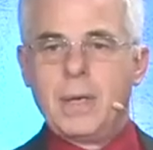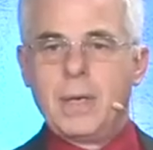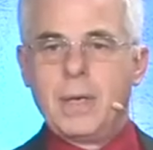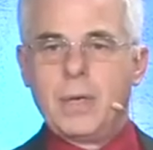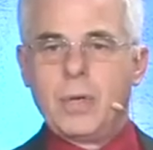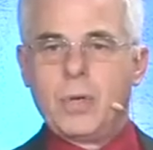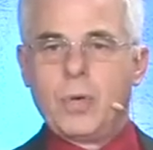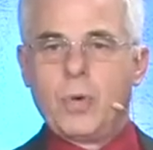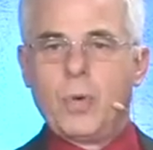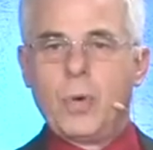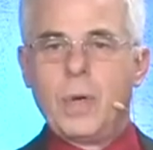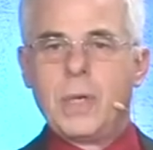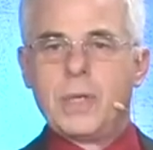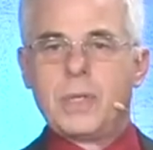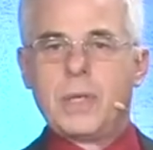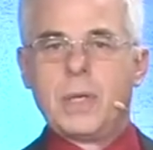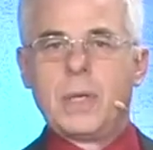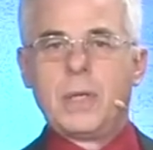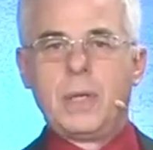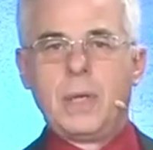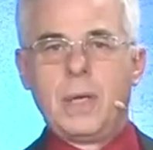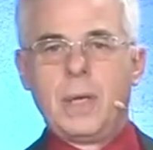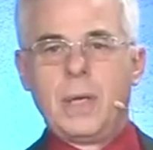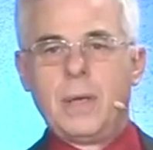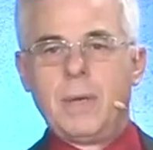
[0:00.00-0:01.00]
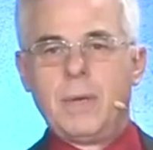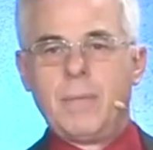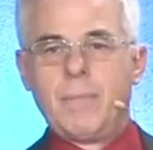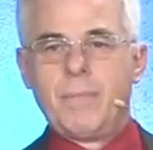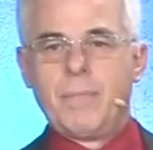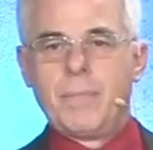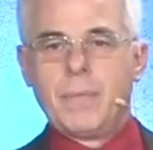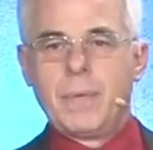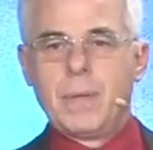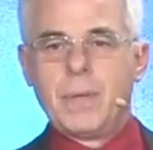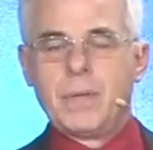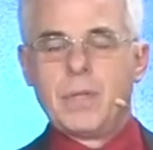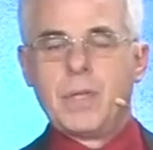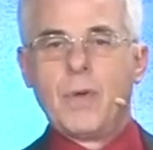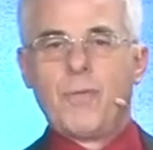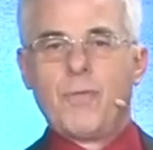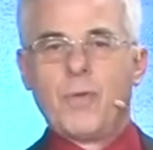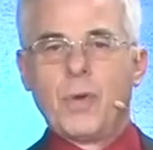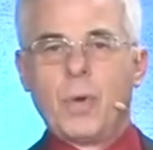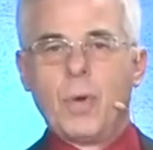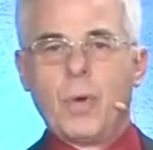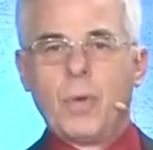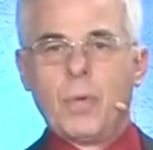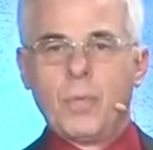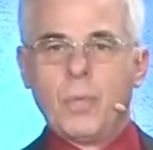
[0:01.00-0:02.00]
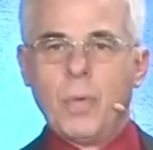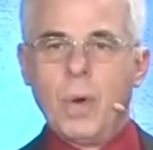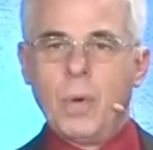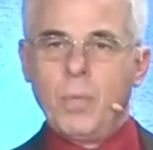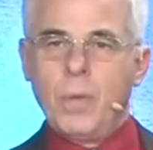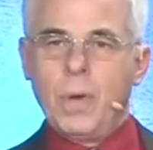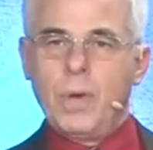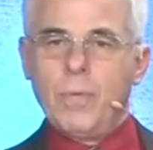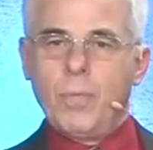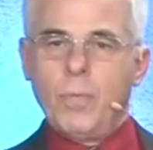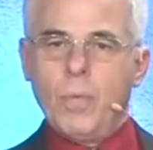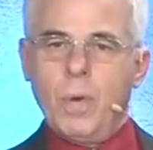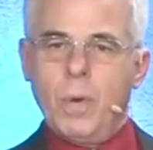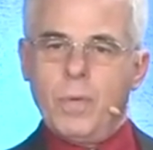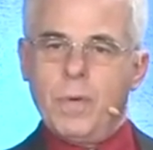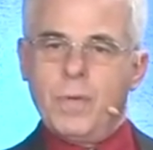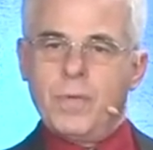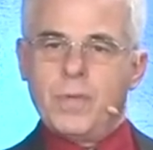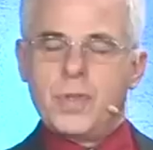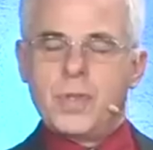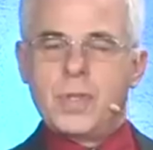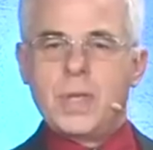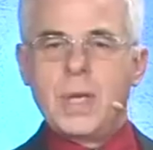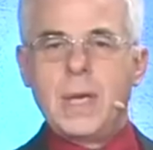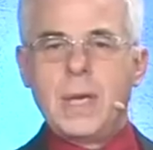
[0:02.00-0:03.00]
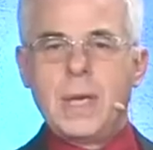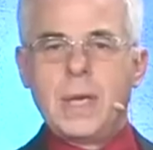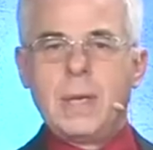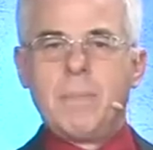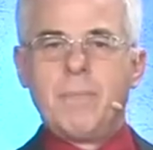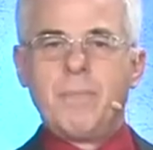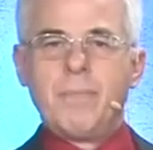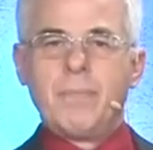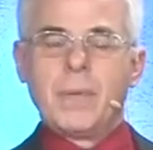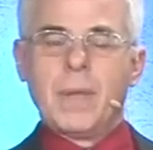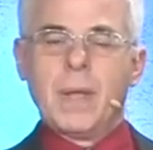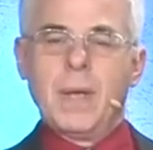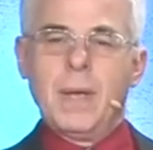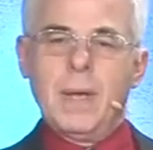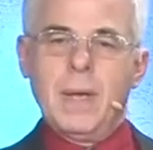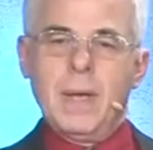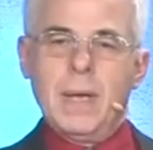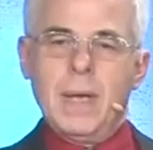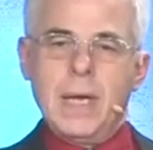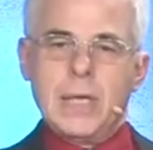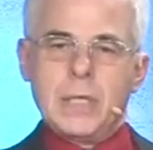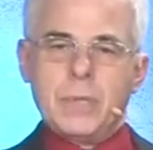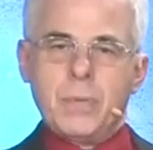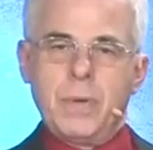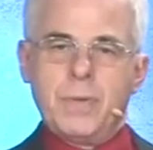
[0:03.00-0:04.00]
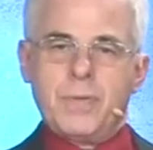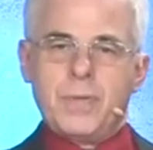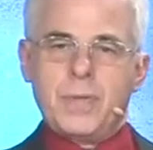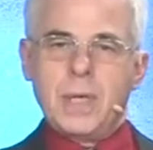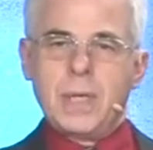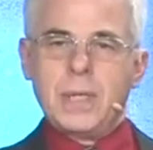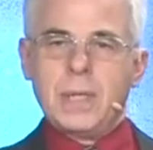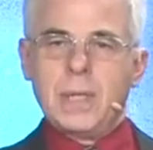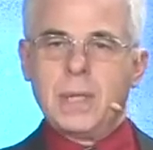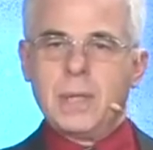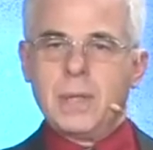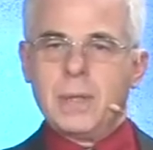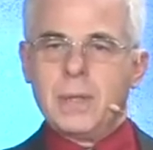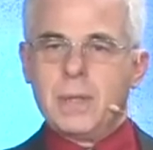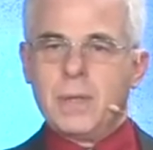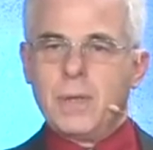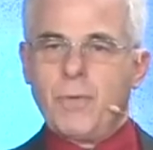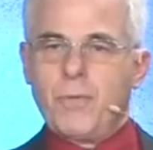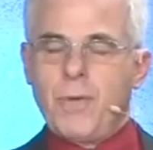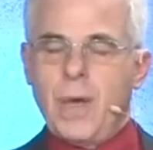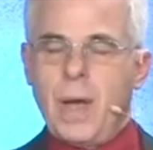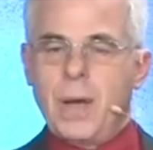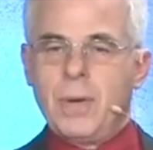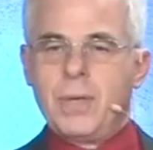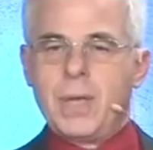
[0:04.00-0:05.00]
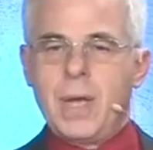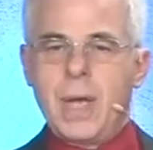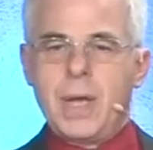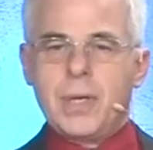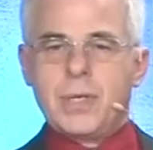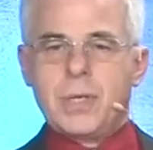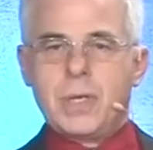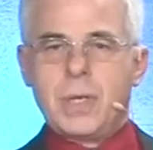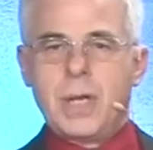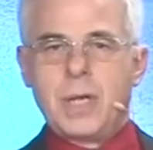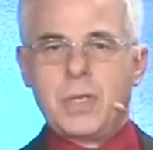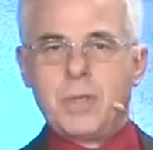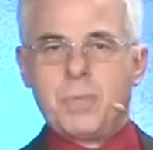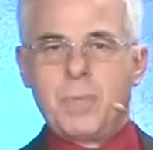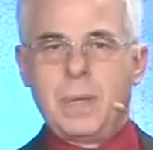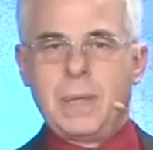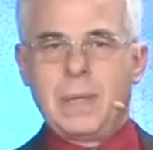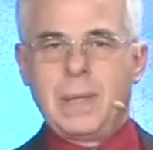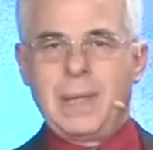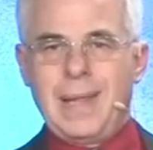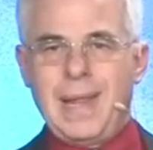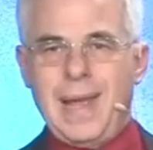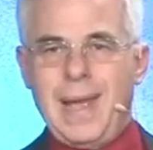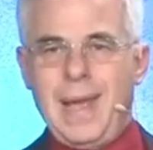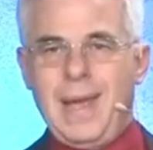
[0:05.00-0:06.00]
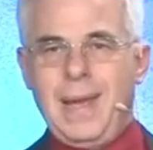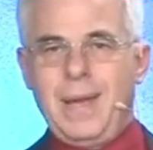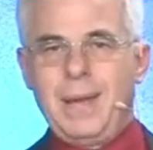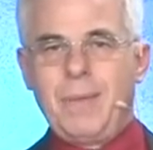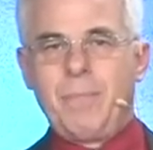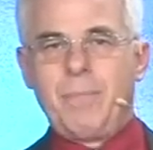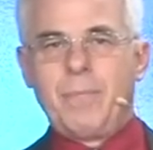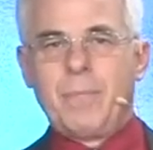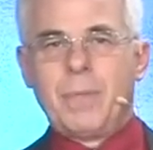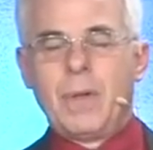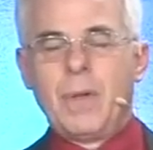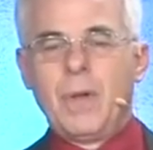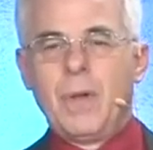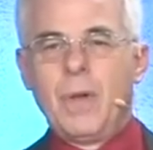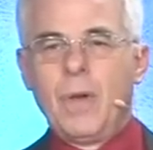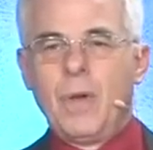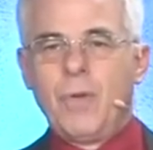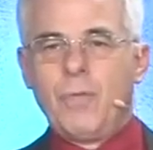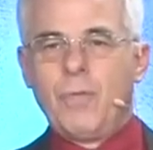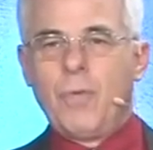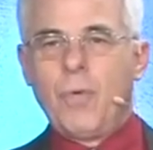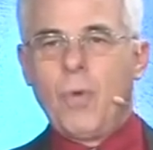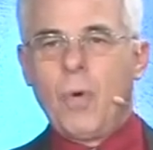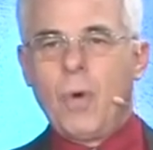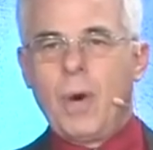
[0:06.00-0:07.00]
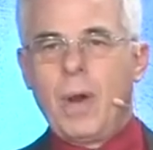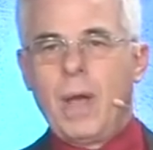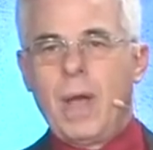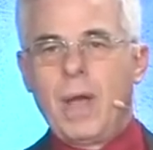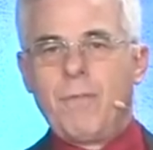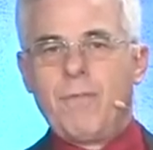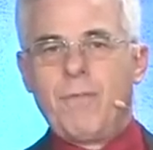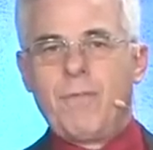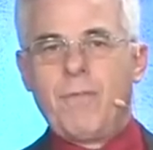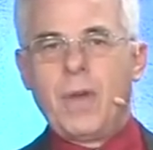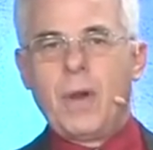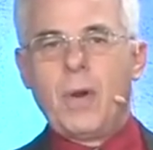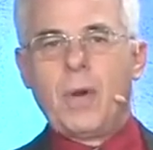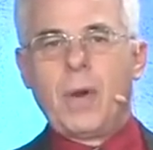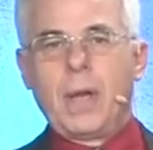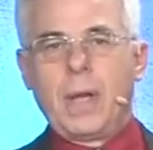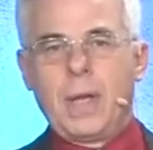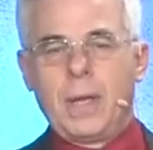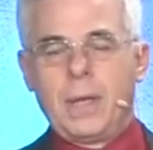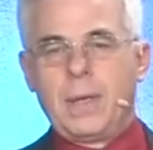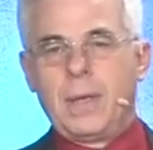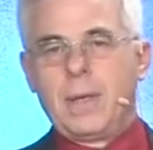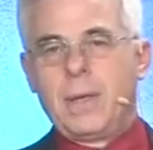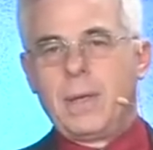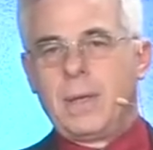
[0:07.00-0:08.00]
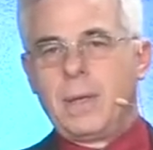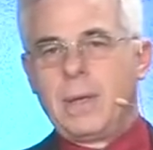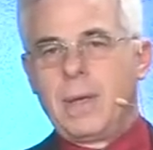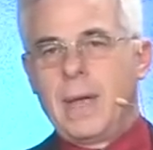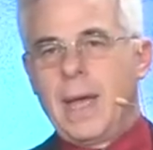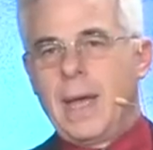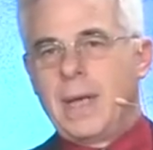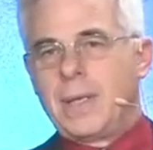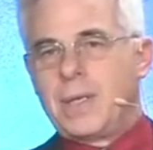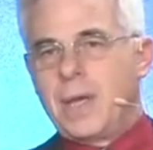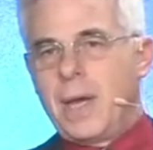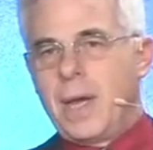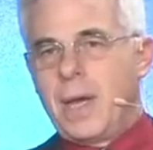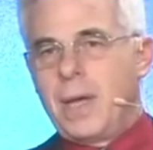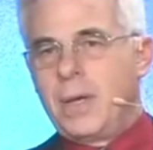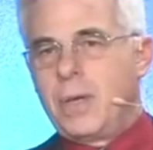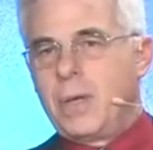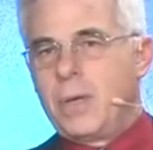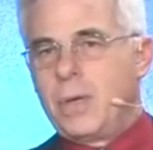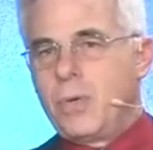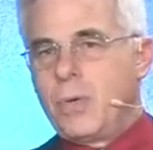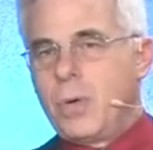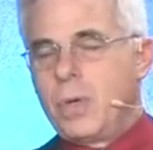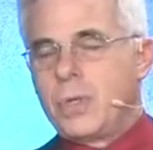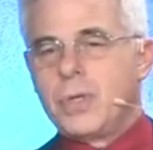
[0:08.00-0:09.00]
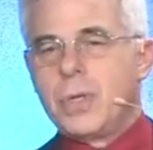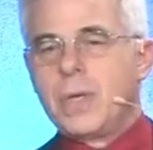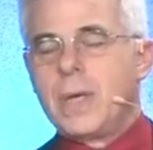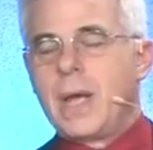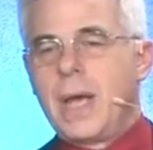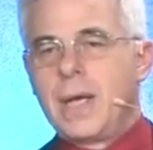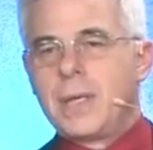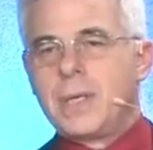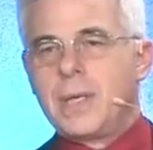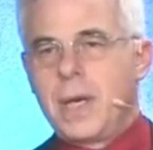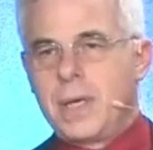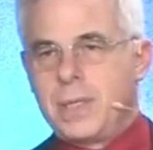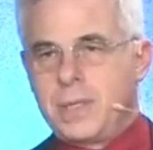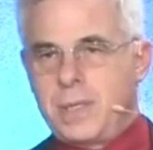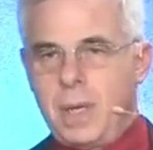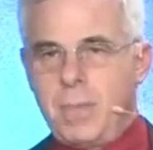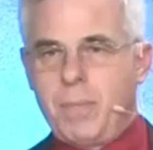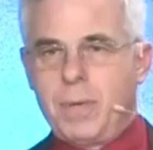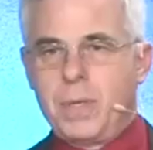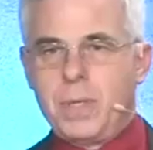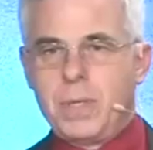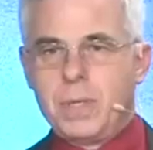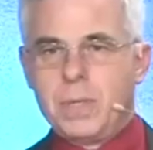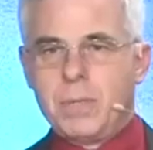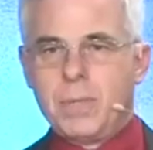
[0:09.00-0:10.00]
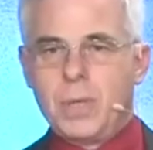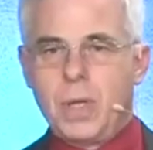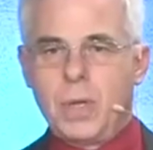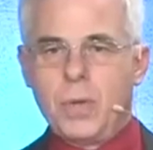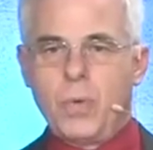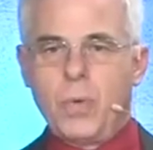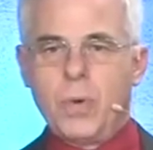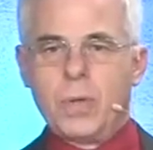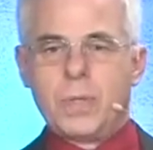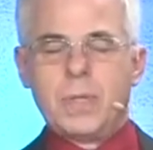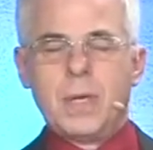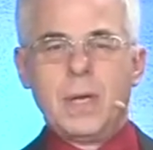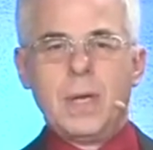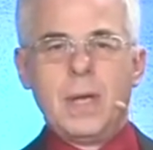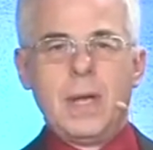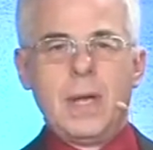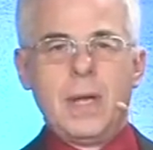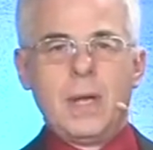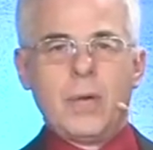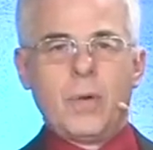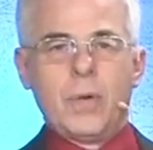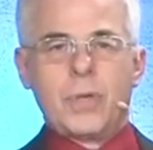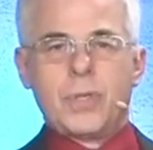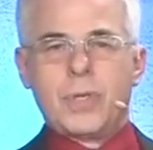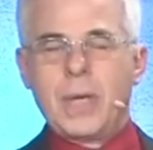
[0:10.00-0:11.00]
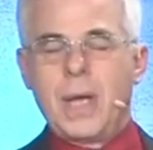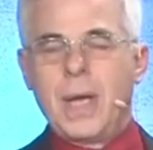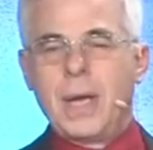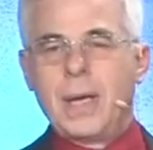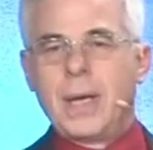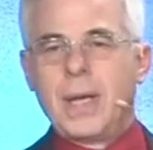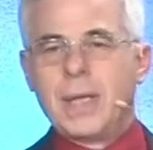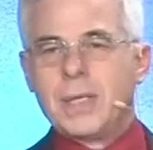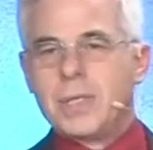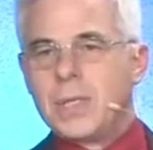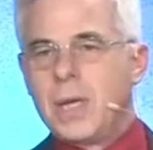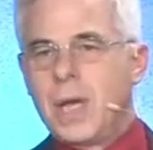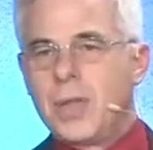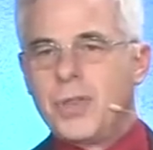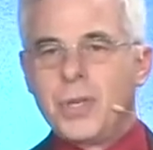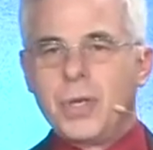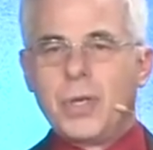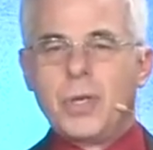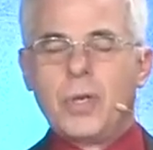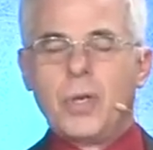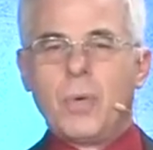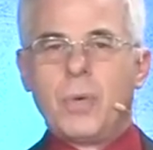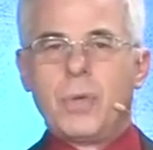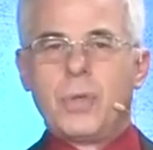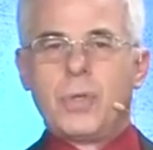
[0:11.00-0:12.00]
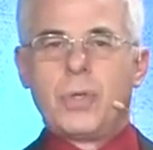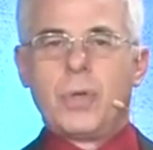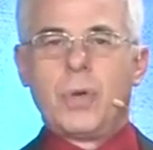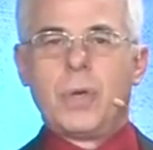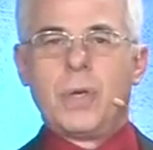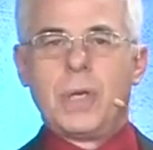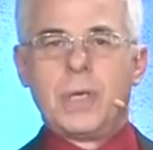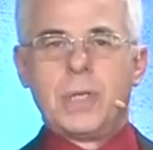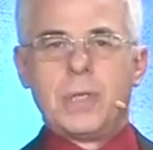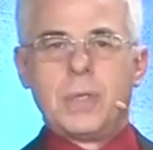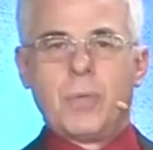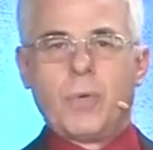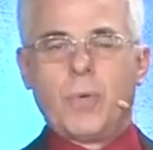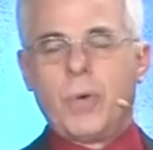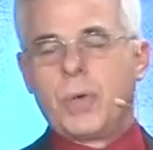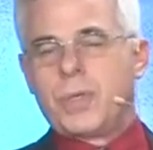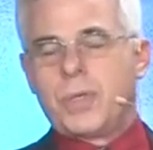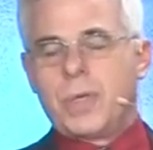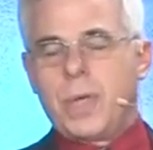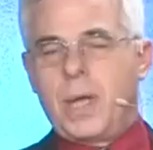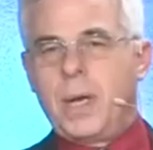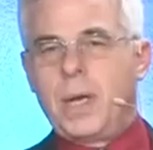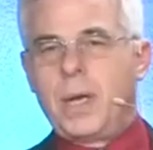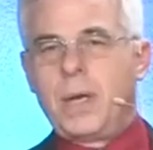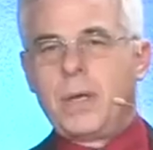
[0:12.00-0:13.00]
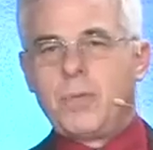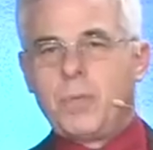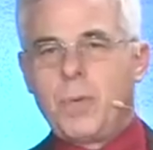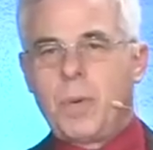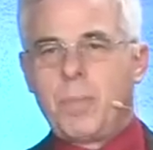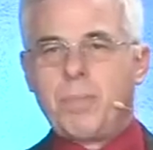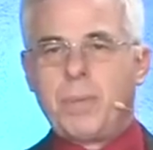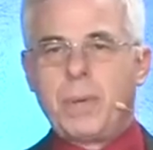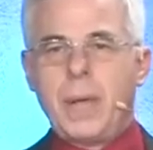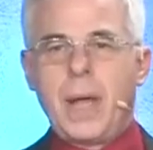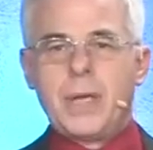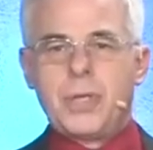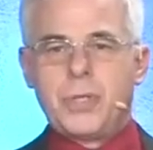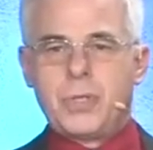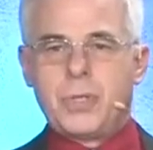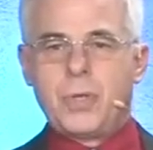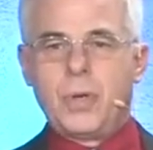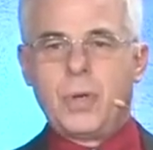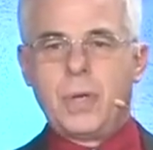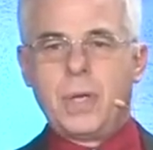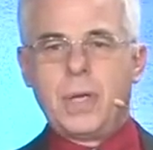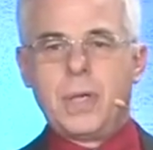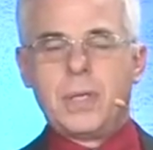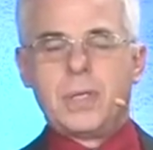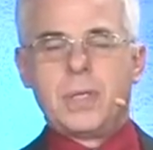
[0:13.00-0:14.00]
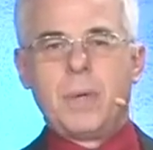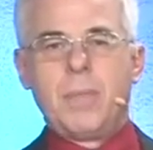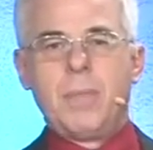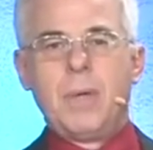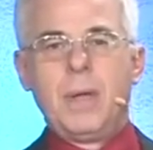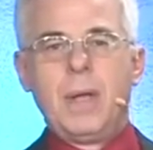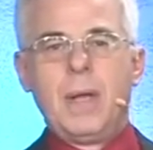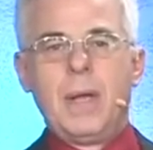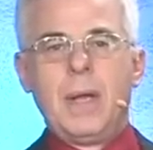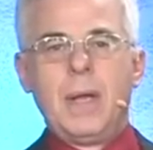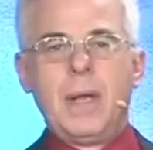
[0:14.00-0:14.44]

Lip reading: increasingly difficult. What we've seen is the foundation has been laid for a virulent Christian anti-Semitism. In other words, Christianity has nothing to do with Judaism. Christianity has replaced Judaism.